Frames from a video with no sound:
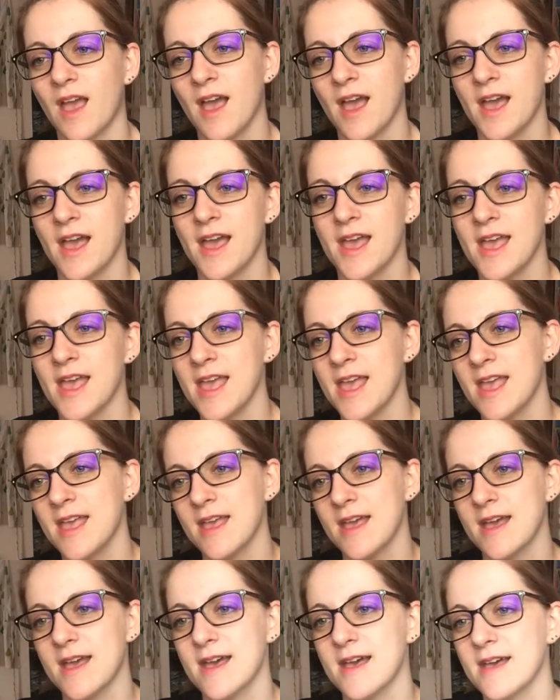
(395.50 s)

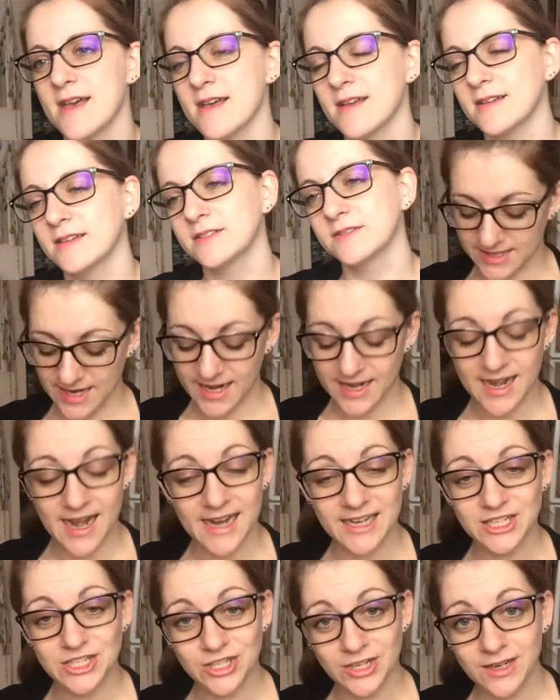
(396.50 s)
I decided
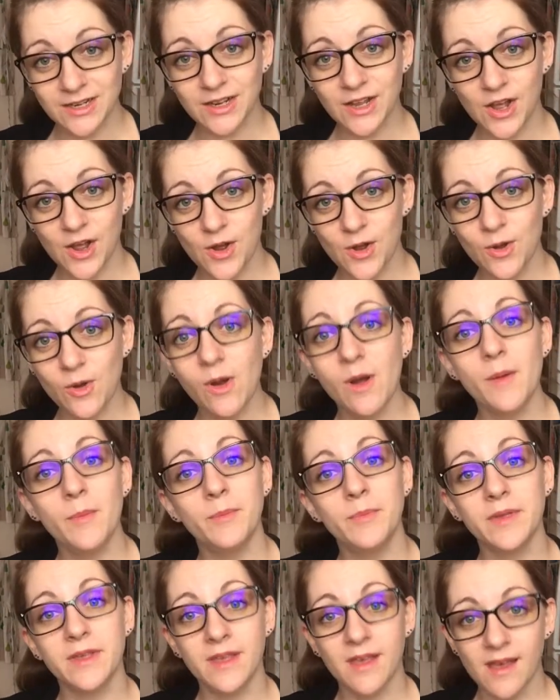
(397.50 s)
I shouldn't go
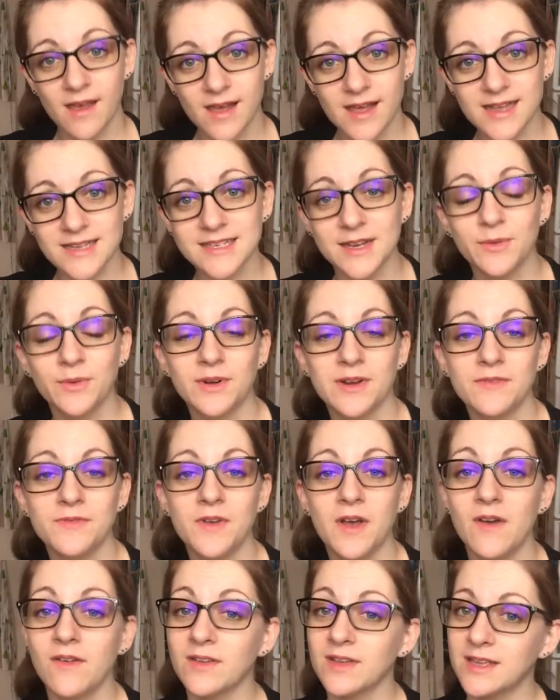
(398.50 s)
because I would have
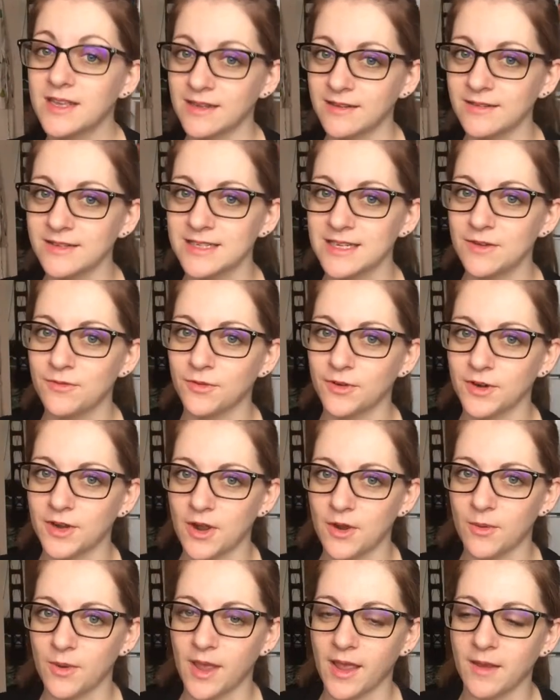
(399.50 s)
felt guilty for
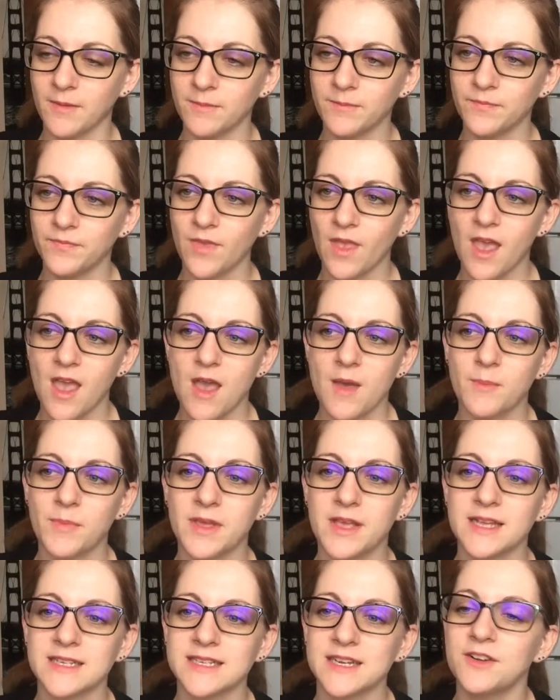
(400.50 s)
going,
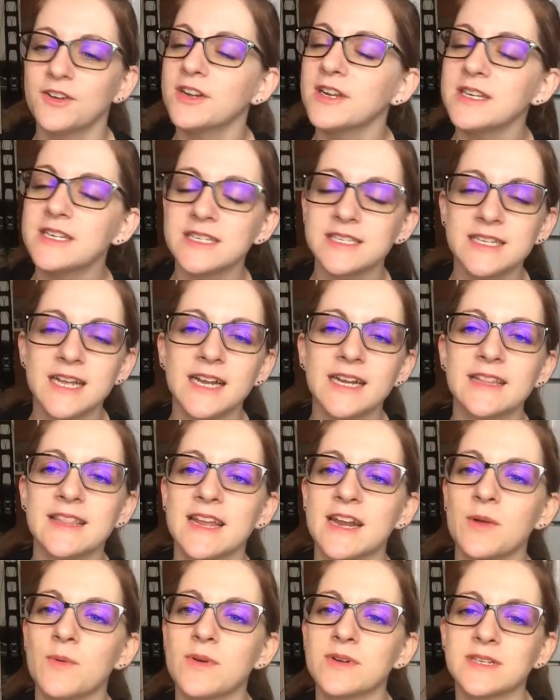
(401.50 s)
because I already decided
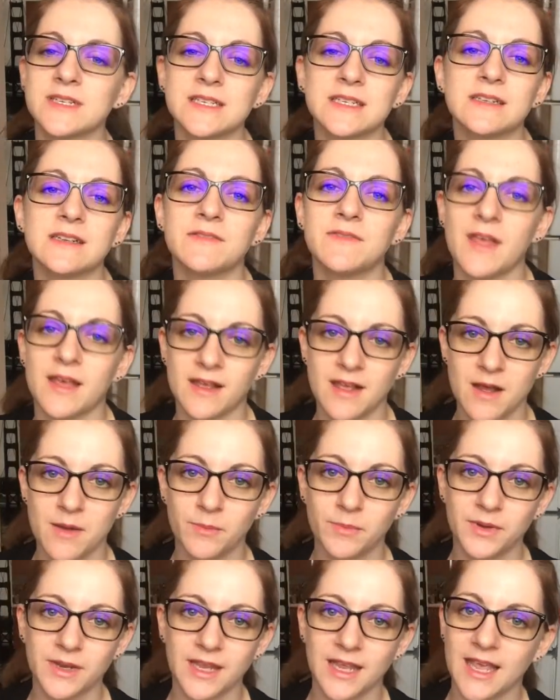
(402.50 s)
that I wanted to leave that
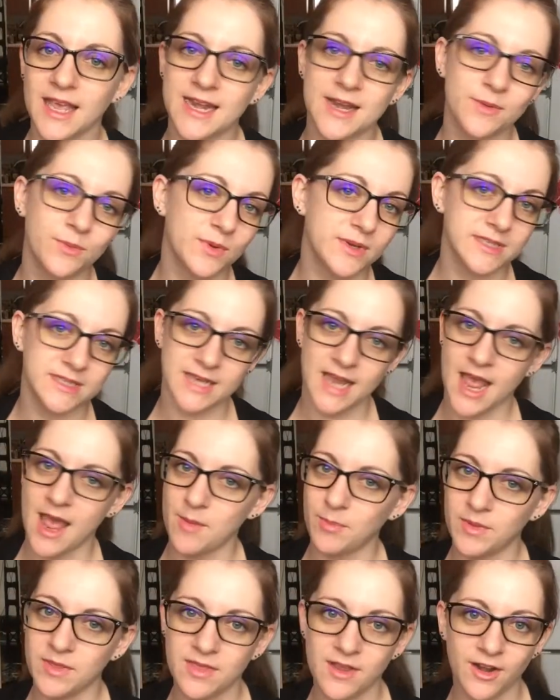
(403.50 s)
company and I wasn't
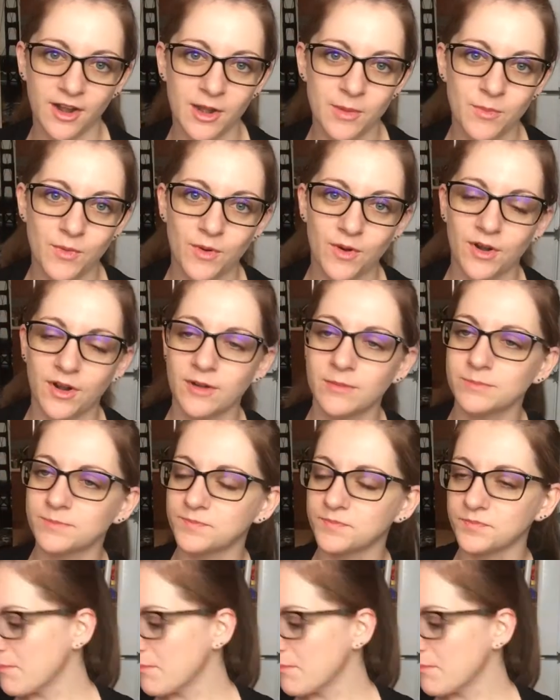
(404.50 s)
happy there anymore.